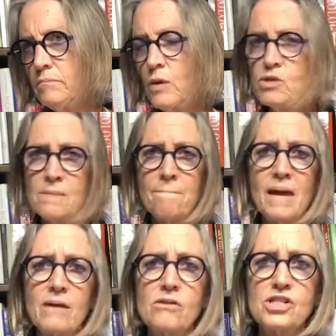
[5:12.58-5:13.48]
it was a
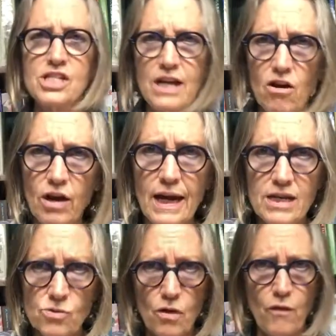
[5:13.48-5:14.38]
metal staircase
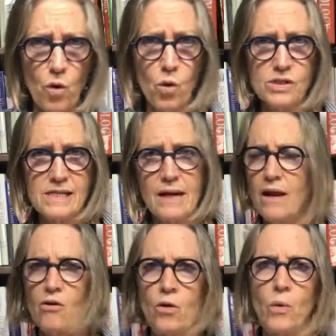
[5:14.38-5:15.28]
with all the holes in it. I
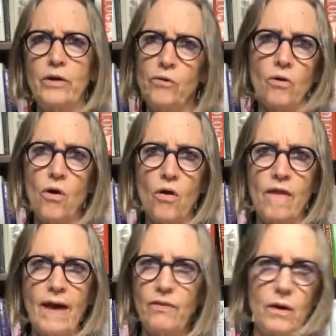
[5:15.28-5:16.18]
don't know what you call
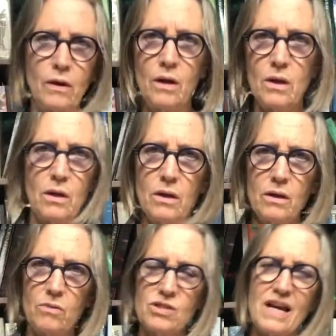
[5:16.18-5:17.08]
that.
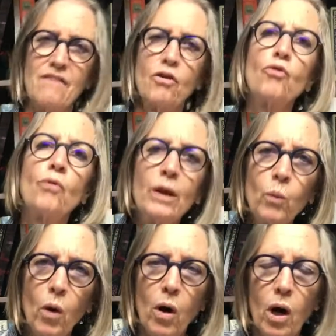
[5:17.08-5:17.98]
It's kind of a grid
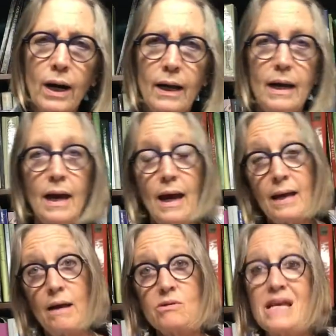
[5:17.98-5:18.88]
work. And
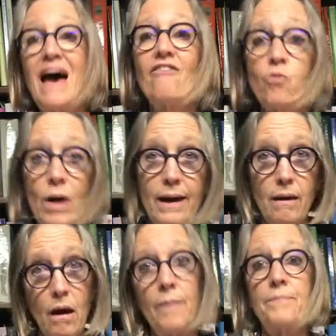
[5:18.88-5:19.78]
I was halfway
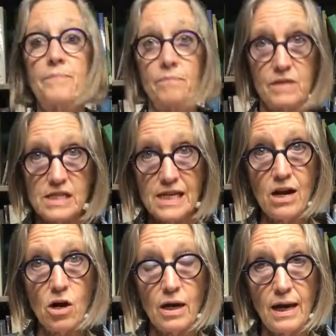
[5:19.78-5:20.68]
up the
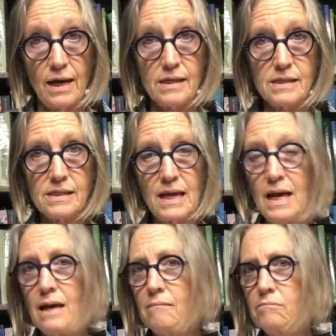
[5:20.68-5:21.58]
staircase
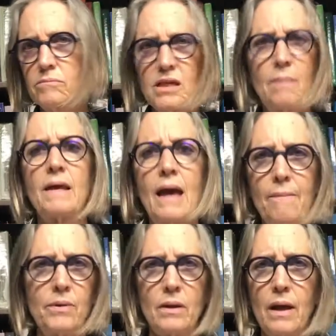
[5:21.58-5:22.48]
and something
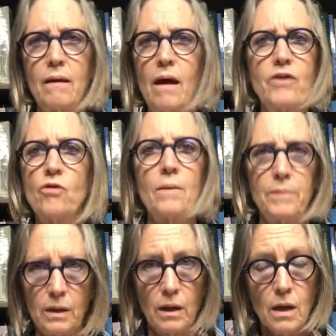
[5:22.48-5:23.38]
happened. I dropped
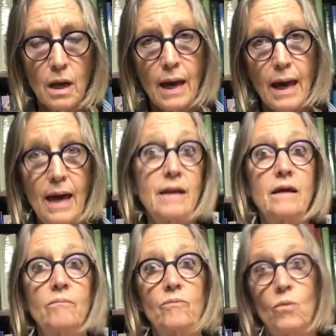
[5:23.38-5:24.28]
it. And
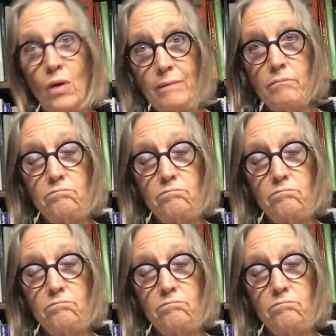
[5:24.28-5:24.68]
it went,